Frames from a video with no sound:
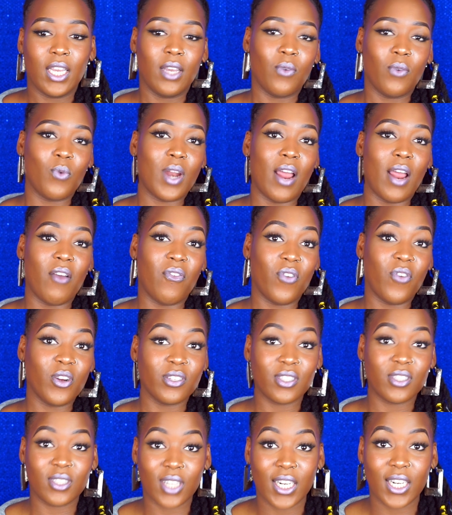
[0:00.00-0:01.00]
When I
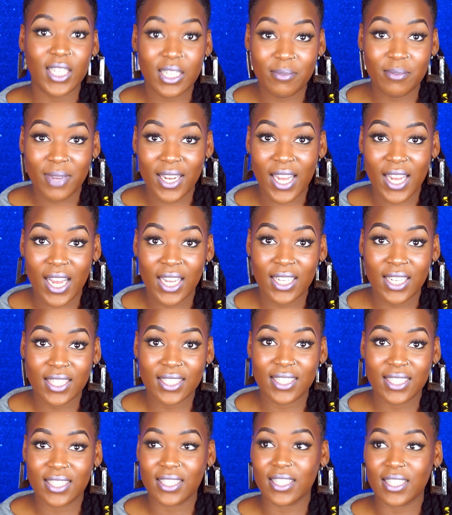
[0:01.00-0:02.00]
first started my
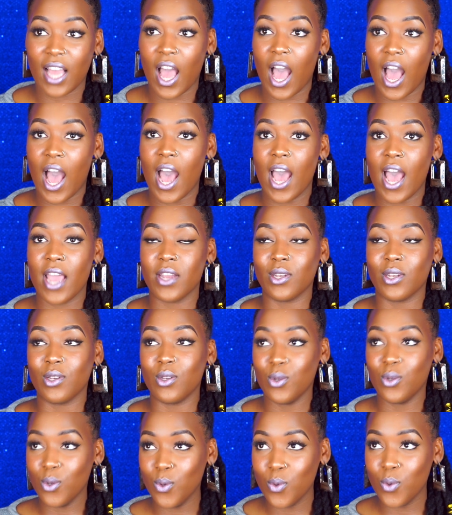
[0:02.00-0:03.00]
locks, I
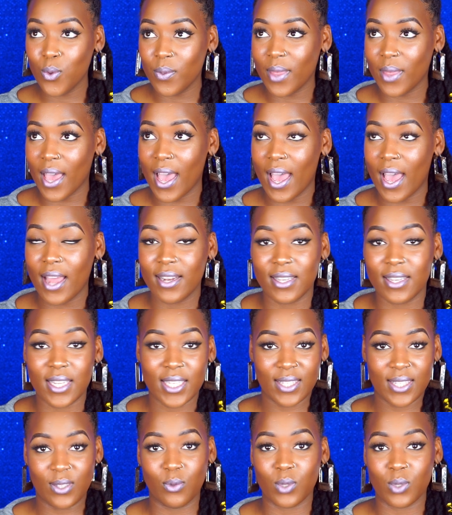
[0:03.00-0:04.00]
knew that
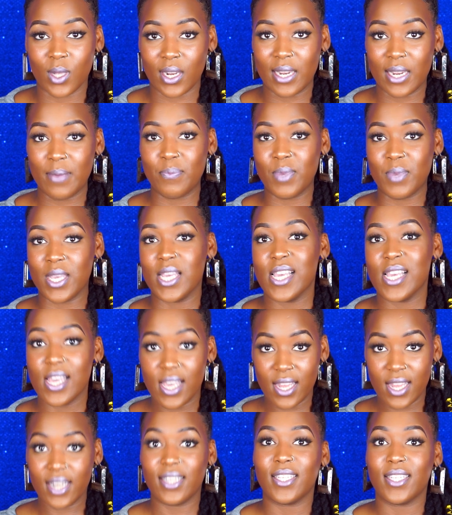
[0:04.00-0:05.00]
this was gonna be
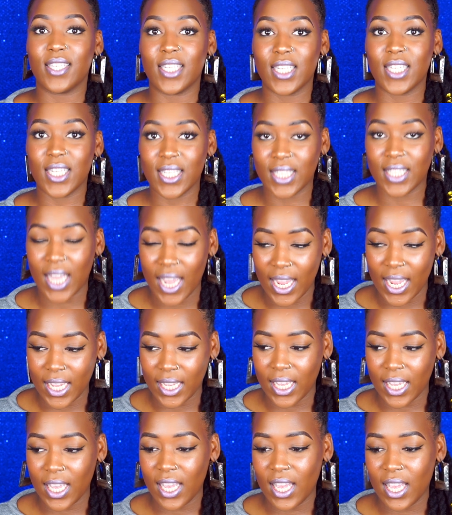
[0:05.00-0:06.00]
it.
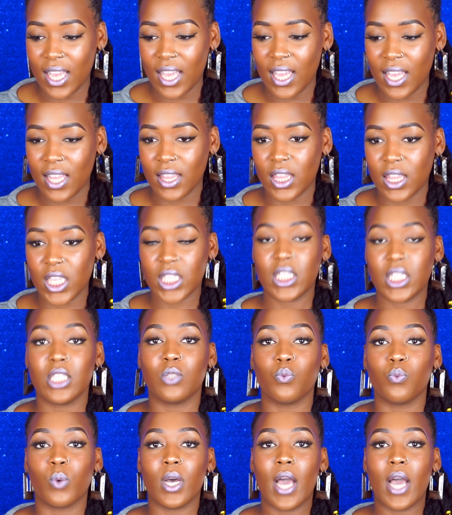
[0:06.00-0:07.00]
Like, this
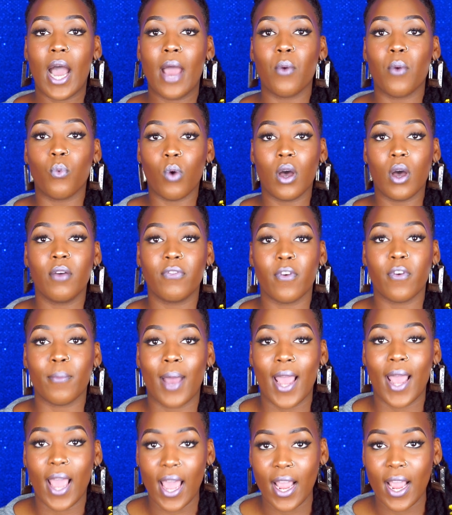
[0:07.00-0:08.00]
is what I want for
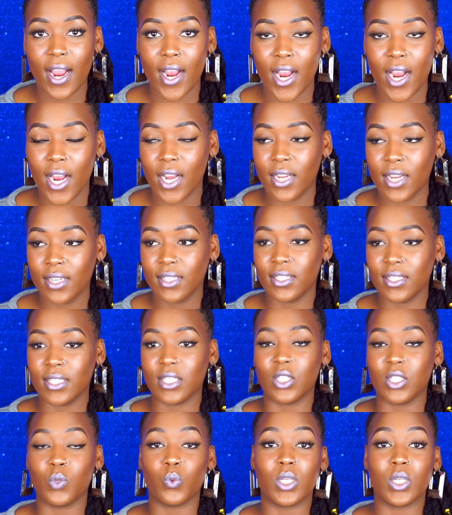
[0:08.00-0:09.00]
my hair.
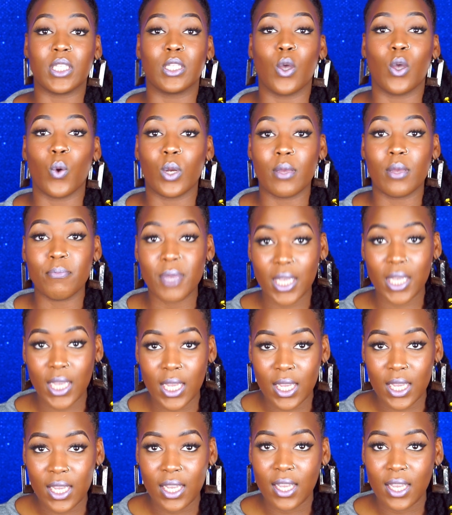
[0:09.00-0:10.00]
This is what it's gonna
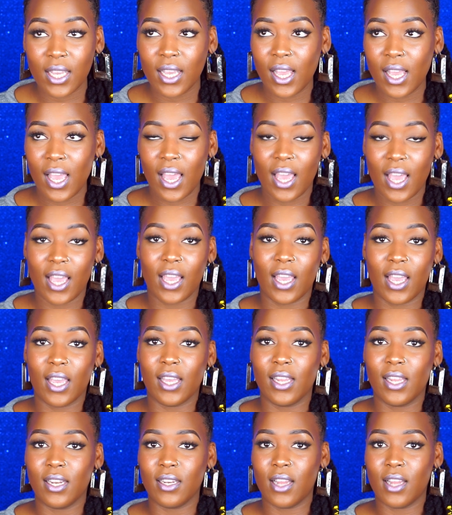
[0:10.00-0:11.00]
be,
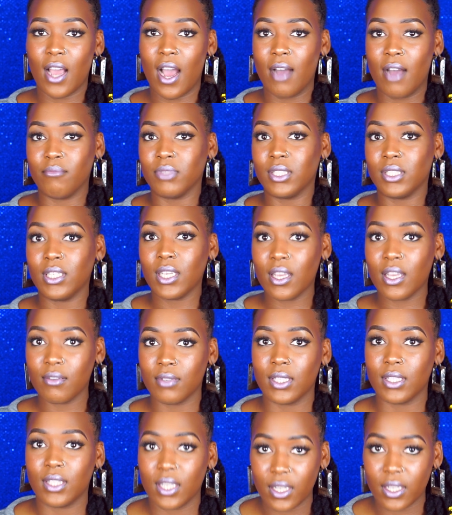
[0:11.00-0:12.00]
and I'm sticking
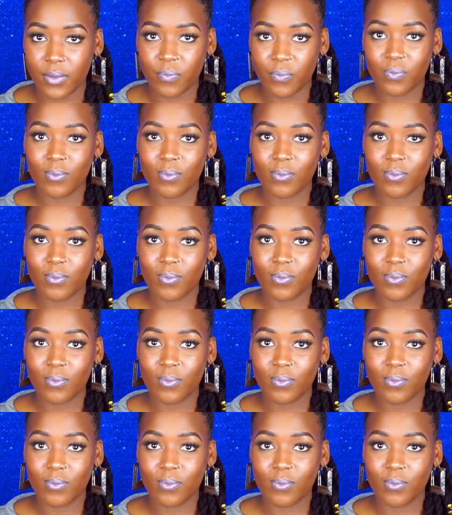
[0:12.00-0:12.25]
with it.